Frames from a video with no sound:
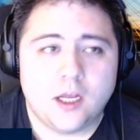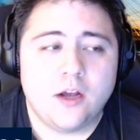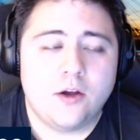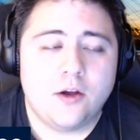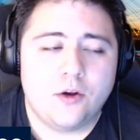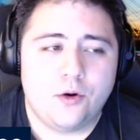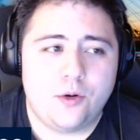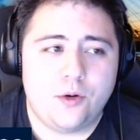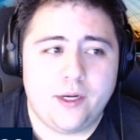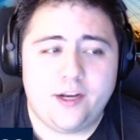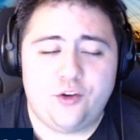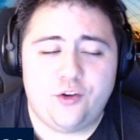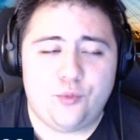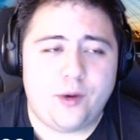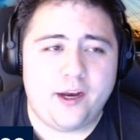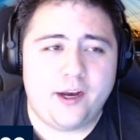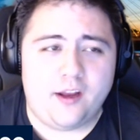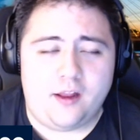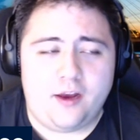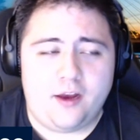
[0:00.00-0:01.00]
Who needs
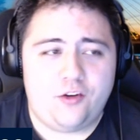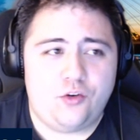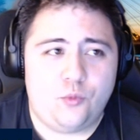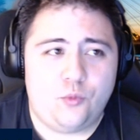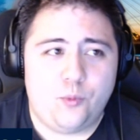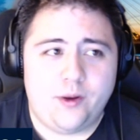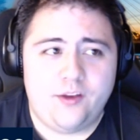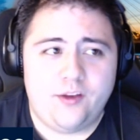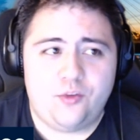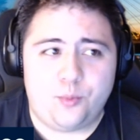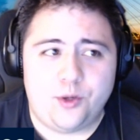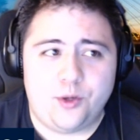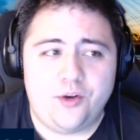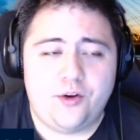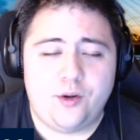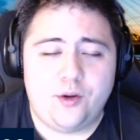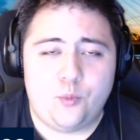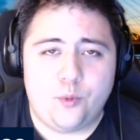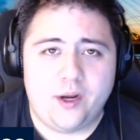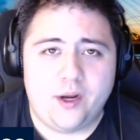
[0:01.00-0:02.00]
regulation wins when you
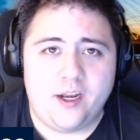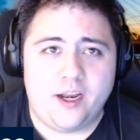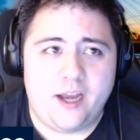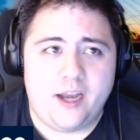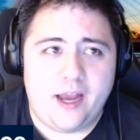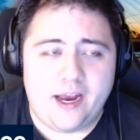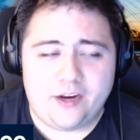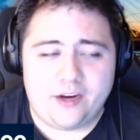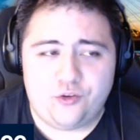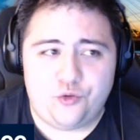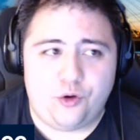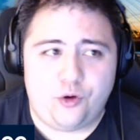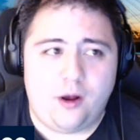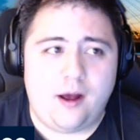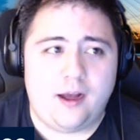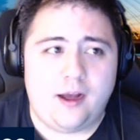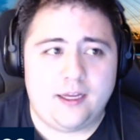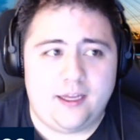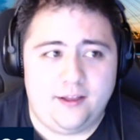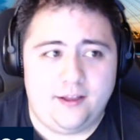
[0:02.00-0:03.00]
can win an extra
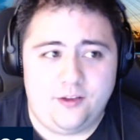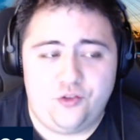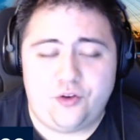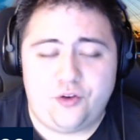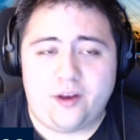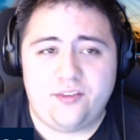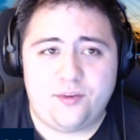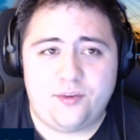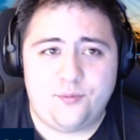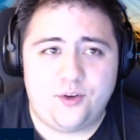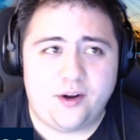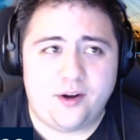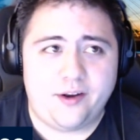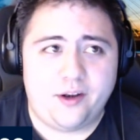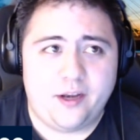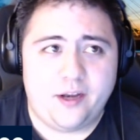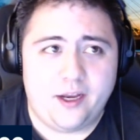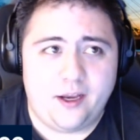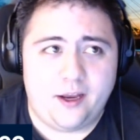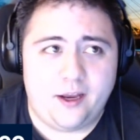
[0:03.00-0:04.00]
hockey? The Jets have done
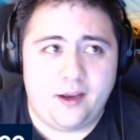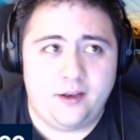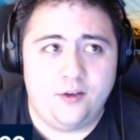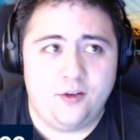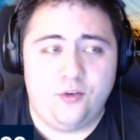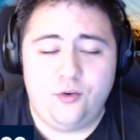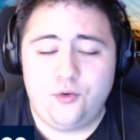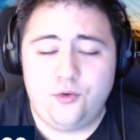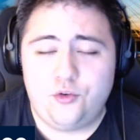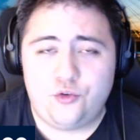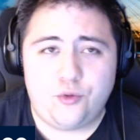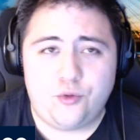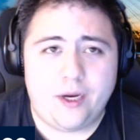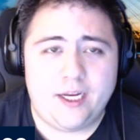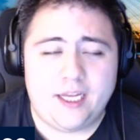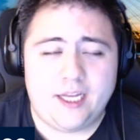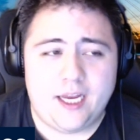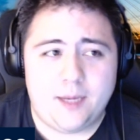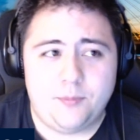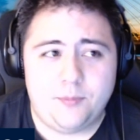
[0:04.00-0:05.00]
it in two
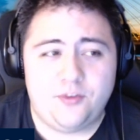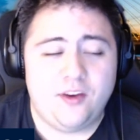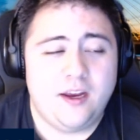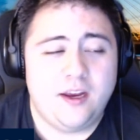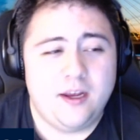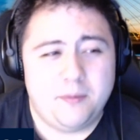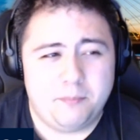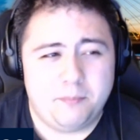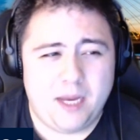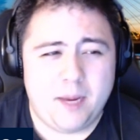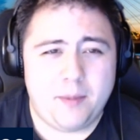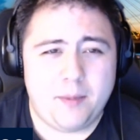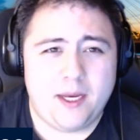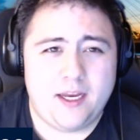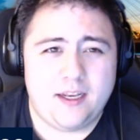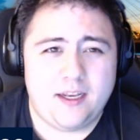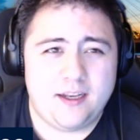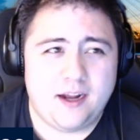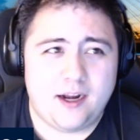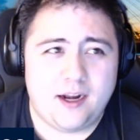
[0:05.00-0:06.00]
straight games,
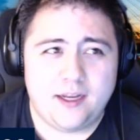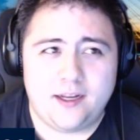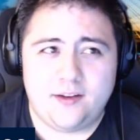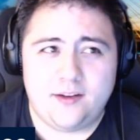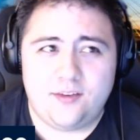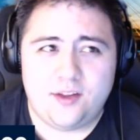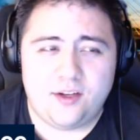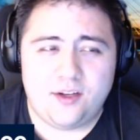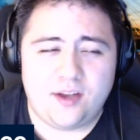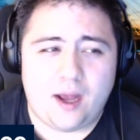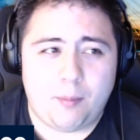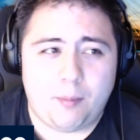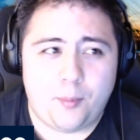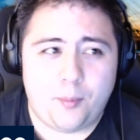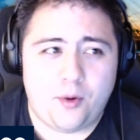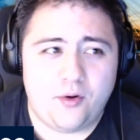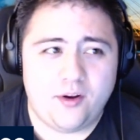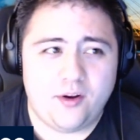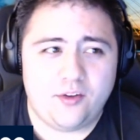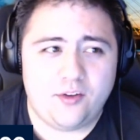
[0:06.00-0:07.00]
maybe not against the top
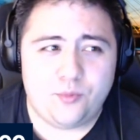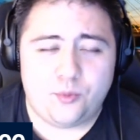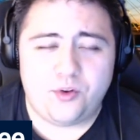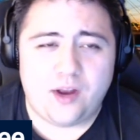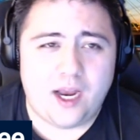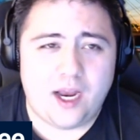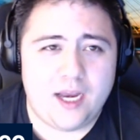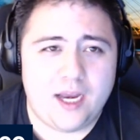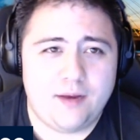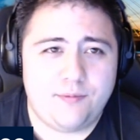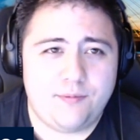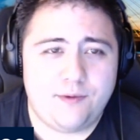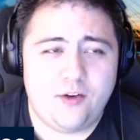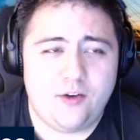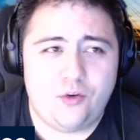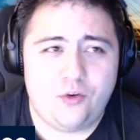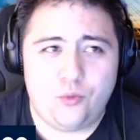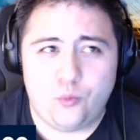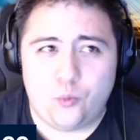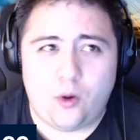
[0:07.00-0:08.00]
opponents. We'll dive
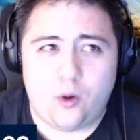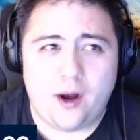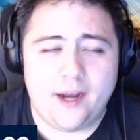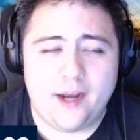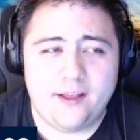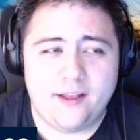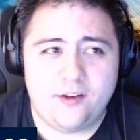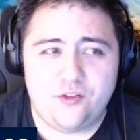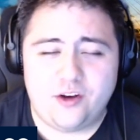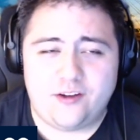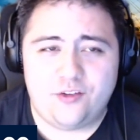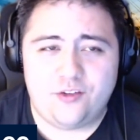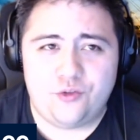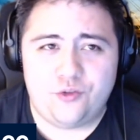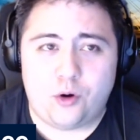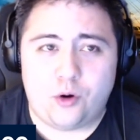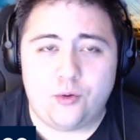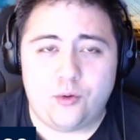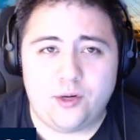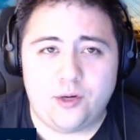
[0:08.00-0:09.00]
into why the Jets
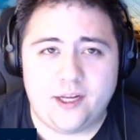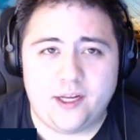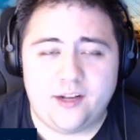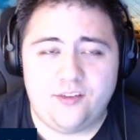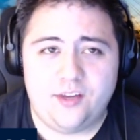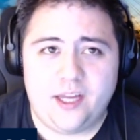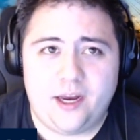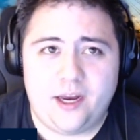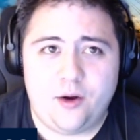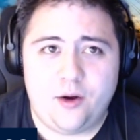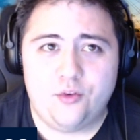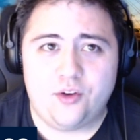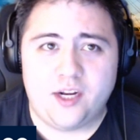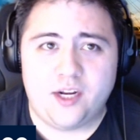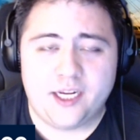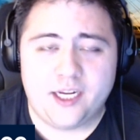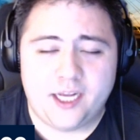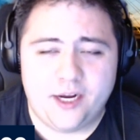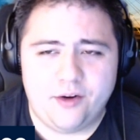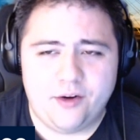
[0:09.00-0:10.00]
struggled against the
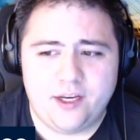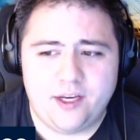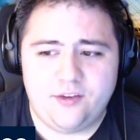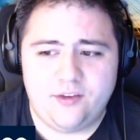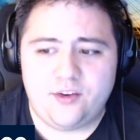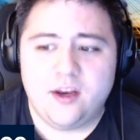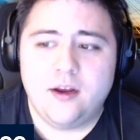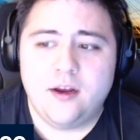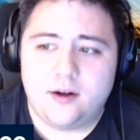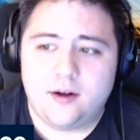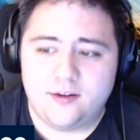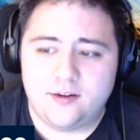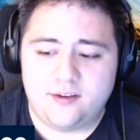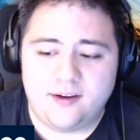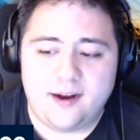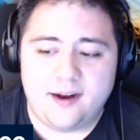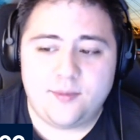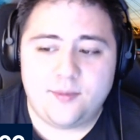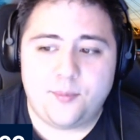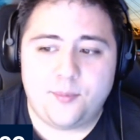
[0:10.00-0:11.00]
Arizona Coyotes on
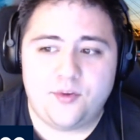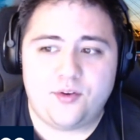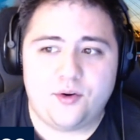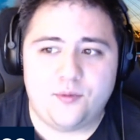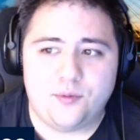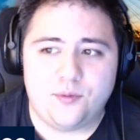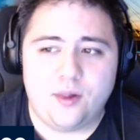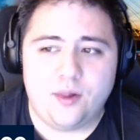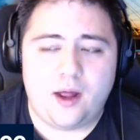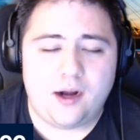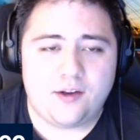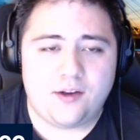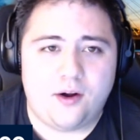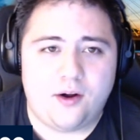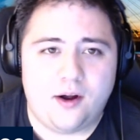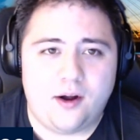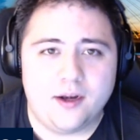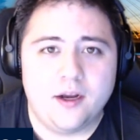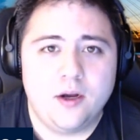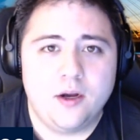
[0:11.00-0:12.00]
tonight's episode of Locked
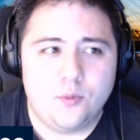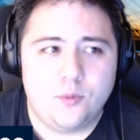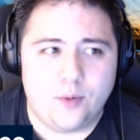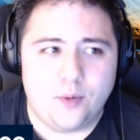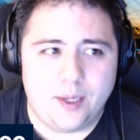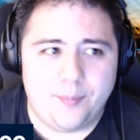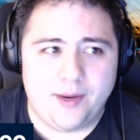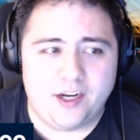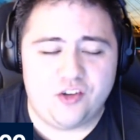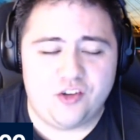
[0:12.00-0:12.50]
On Winnipeg